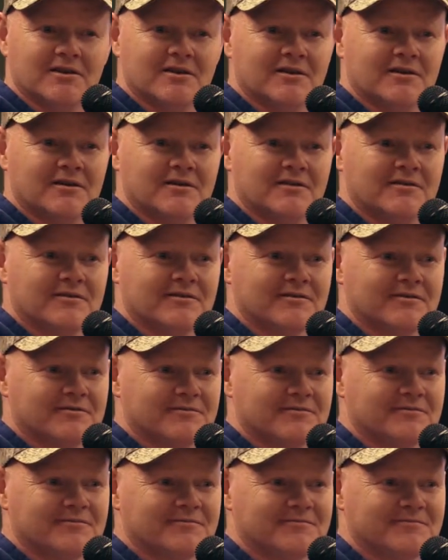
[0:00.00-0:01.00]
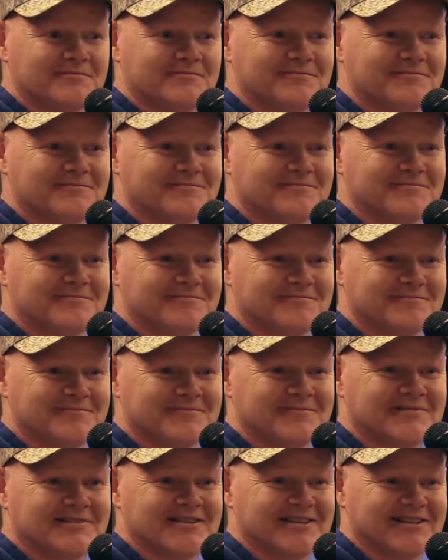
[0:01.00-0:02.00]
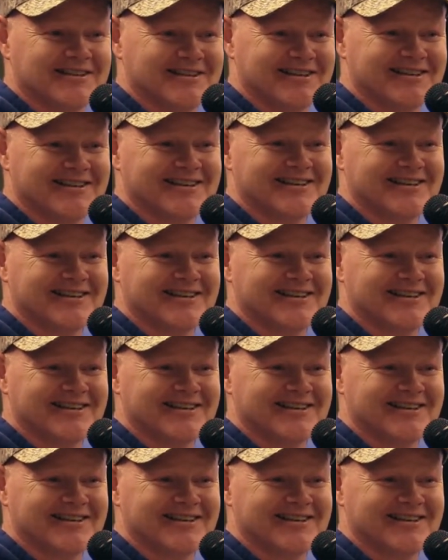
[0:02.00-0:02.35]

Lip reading: (no one is talking)